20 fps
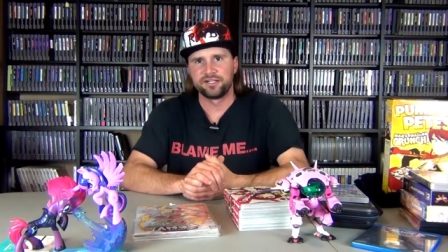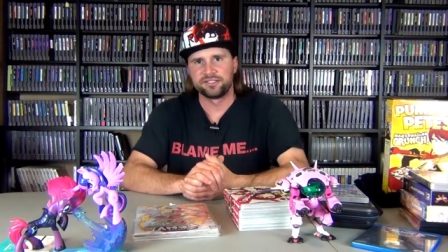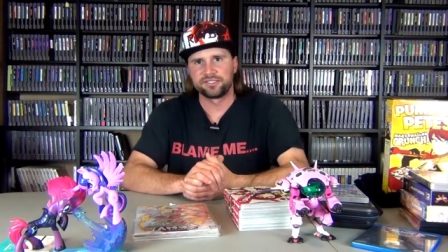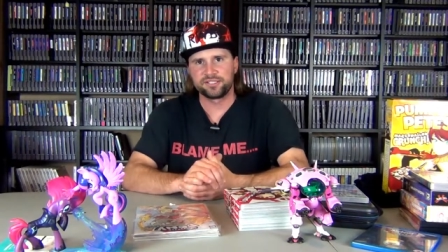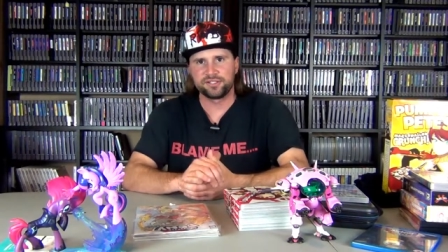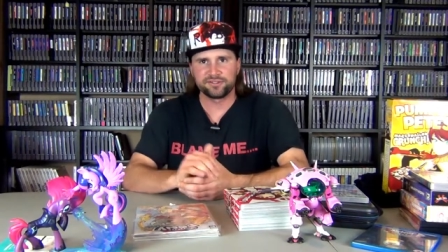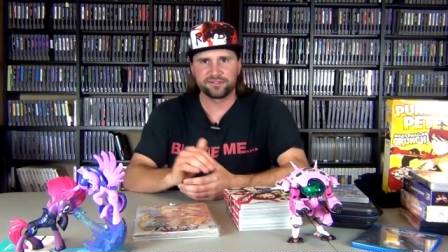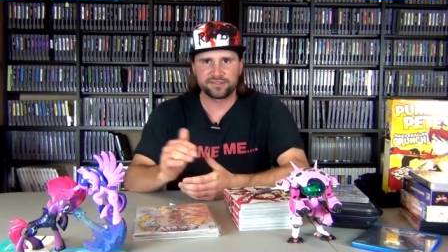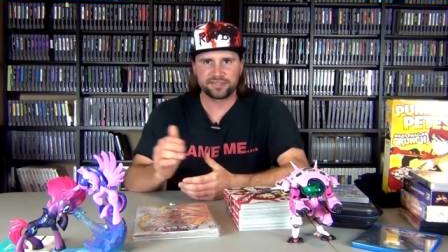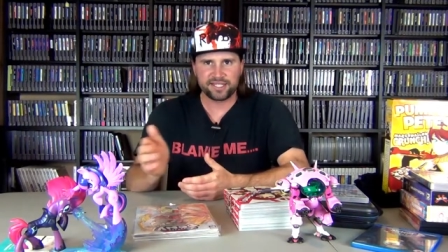
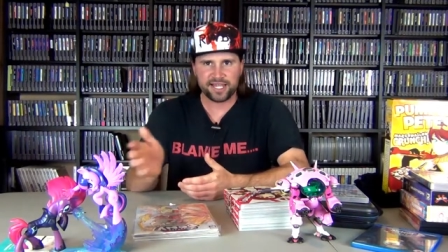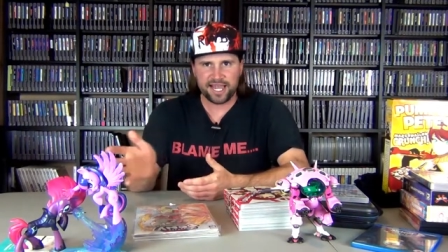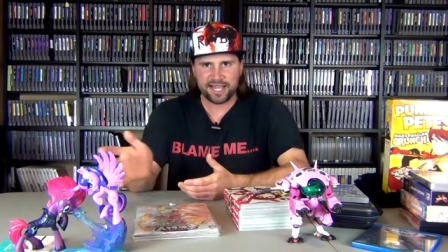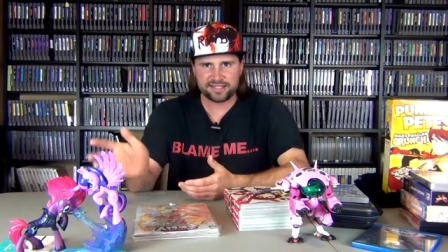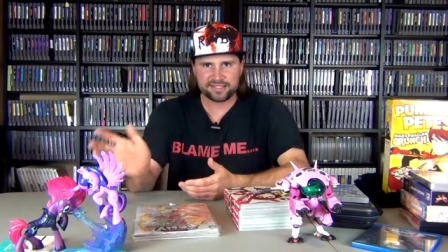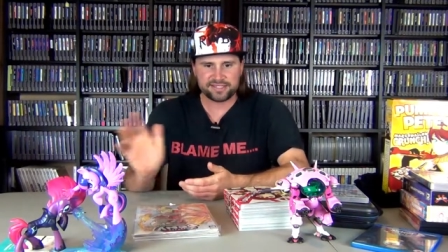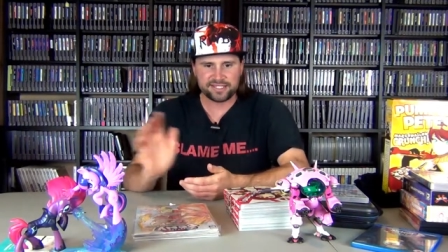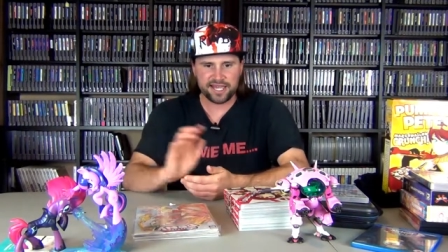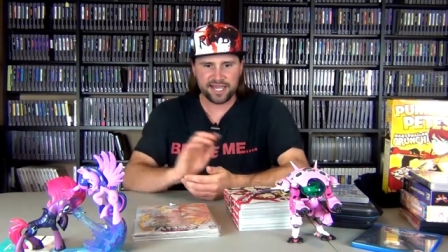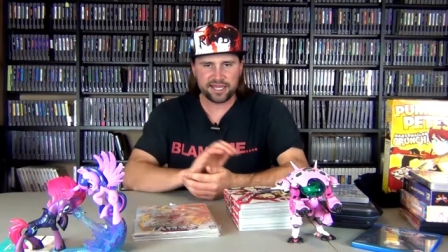So
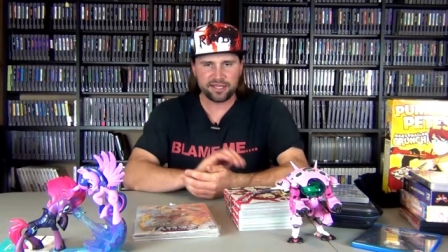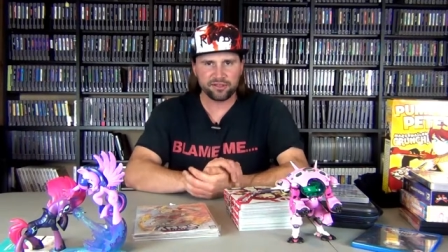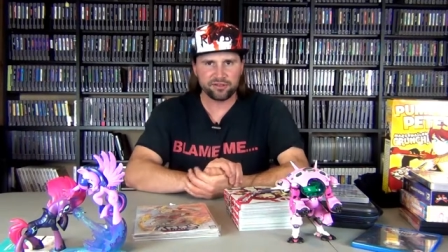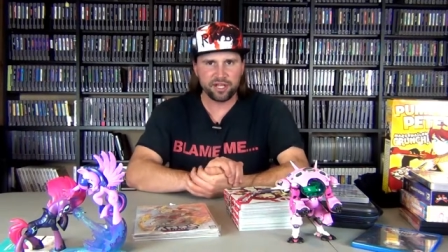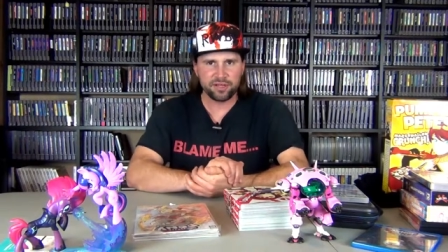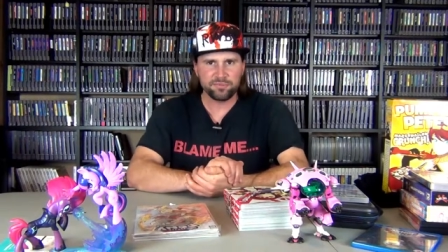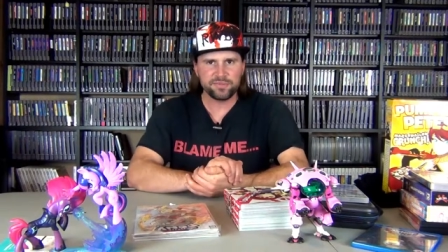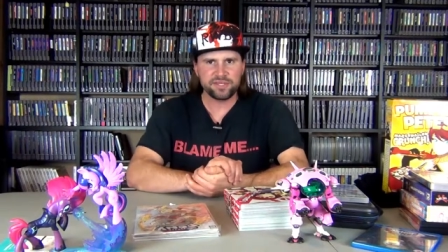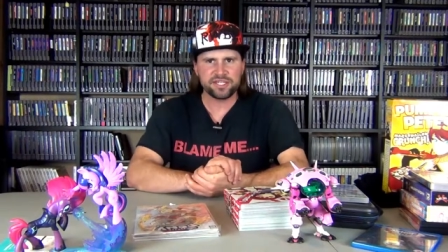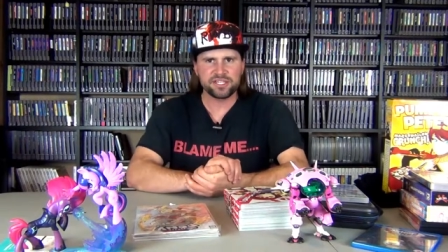that said,
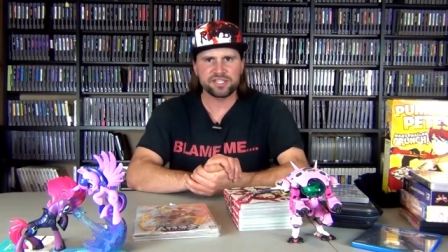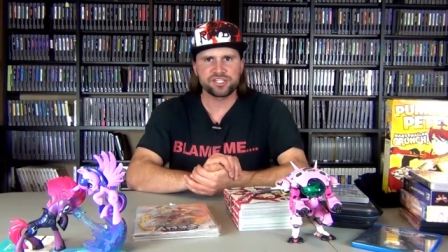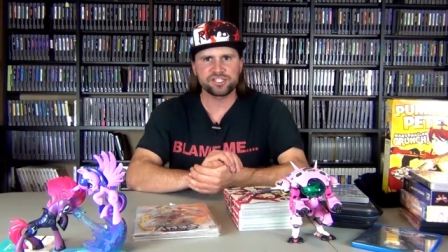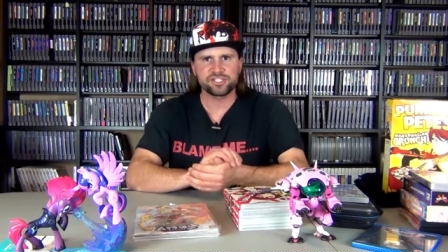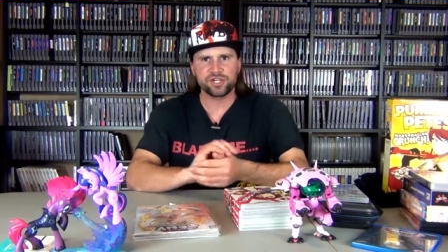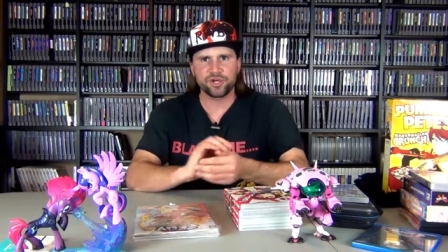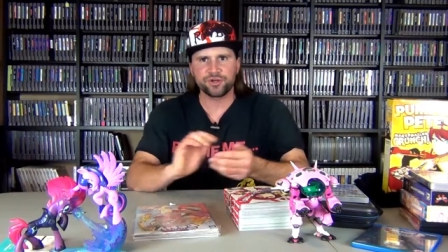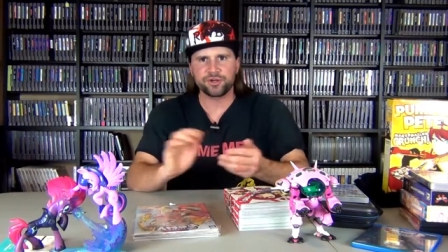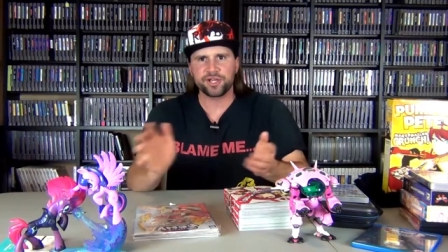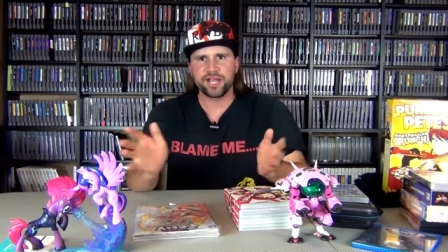let me
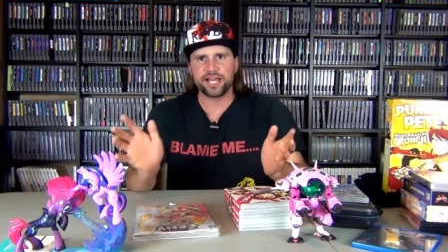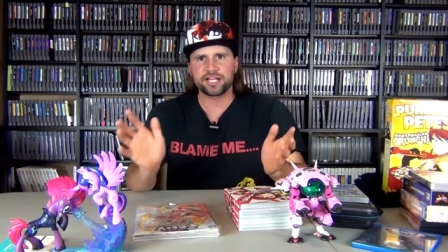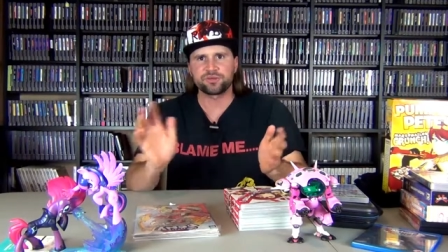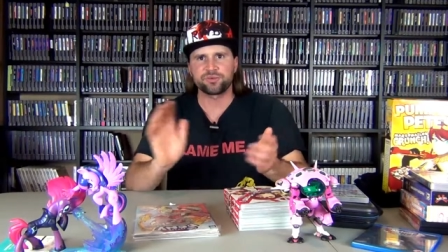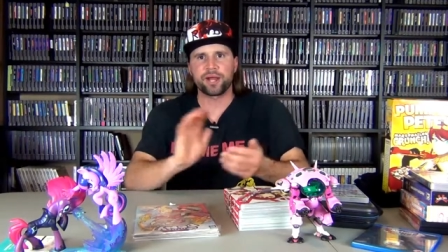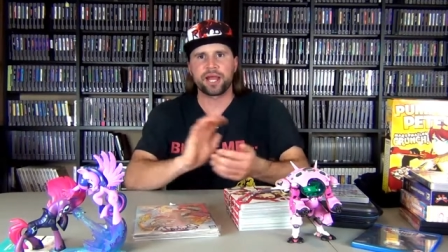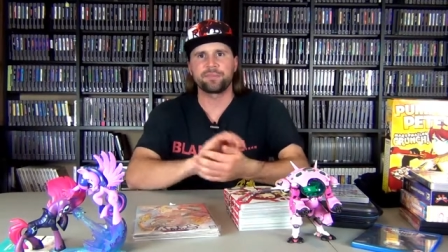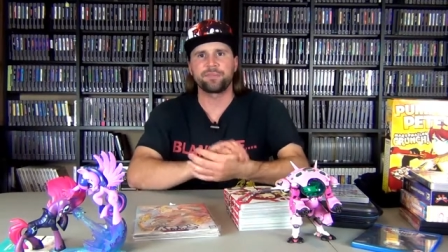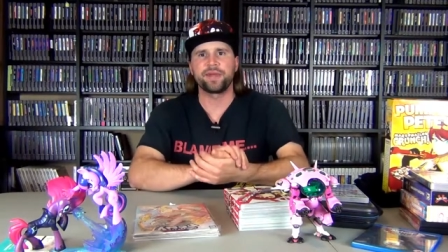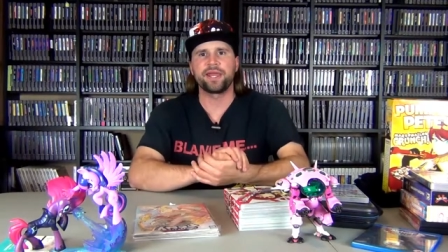show you guys
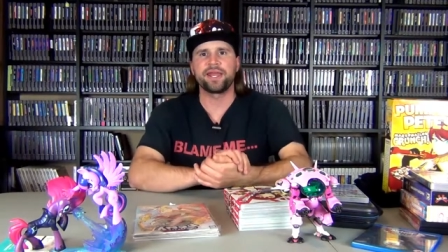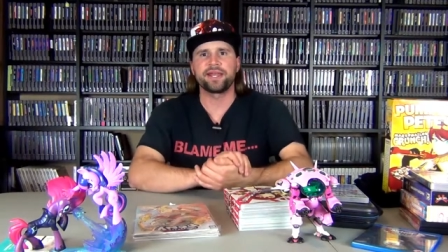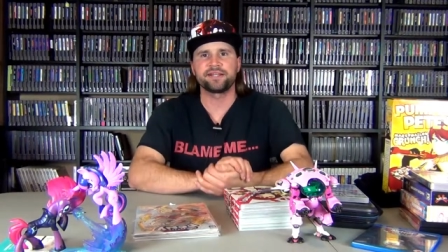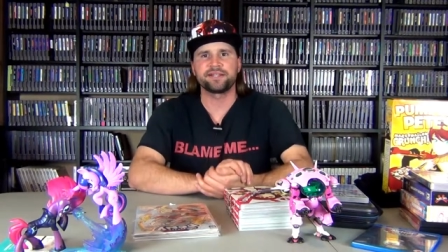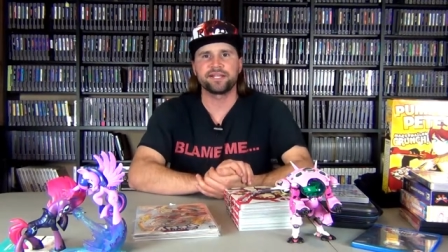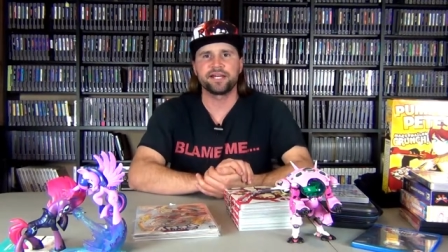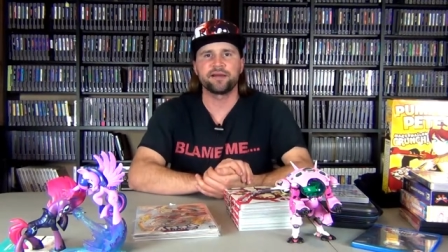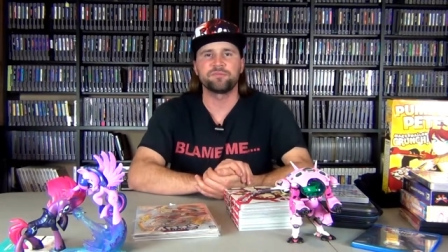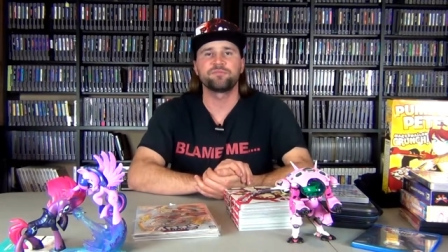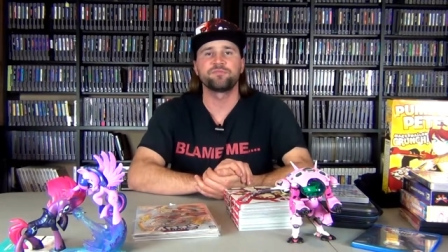what I
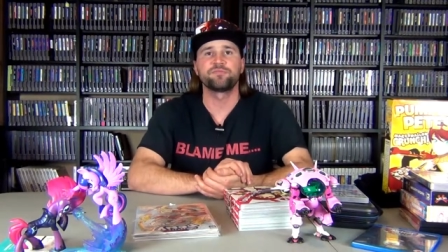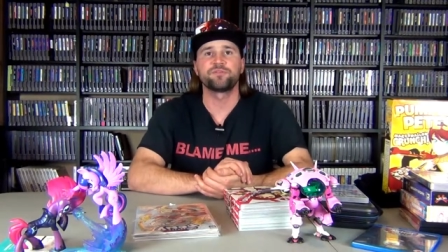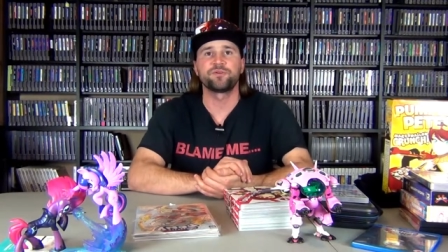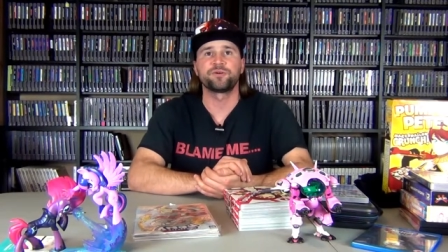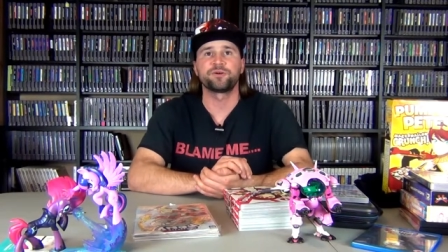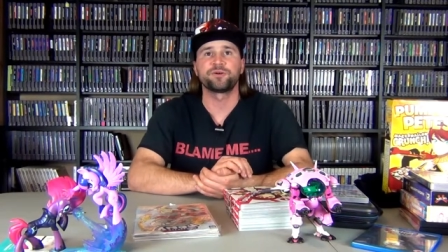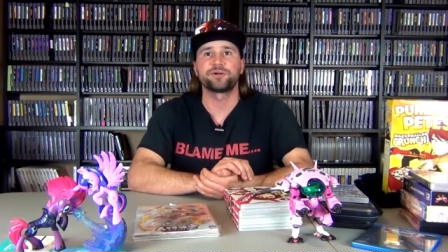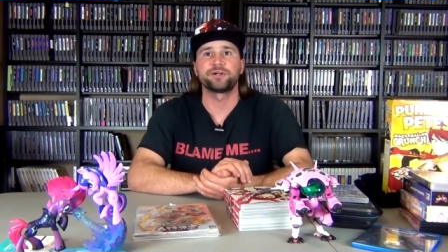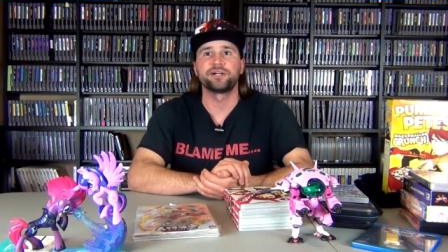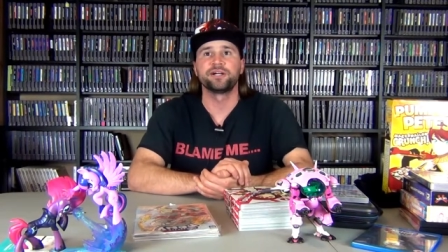picked up
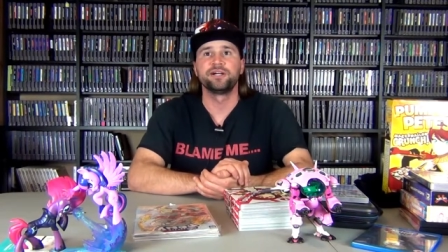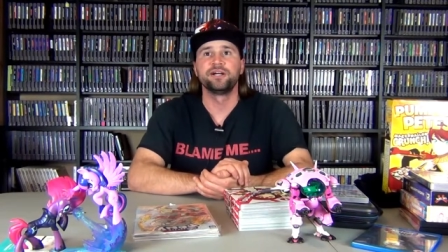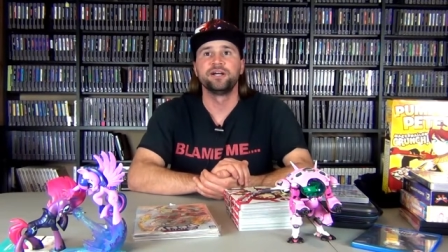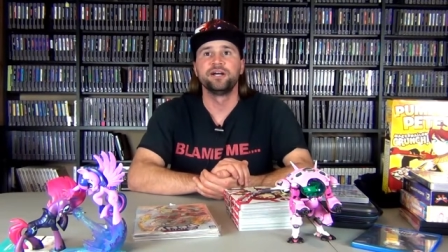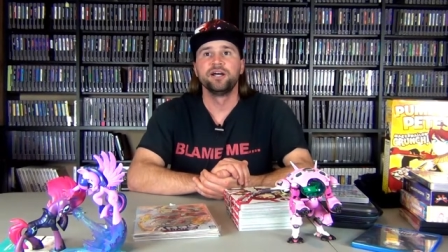for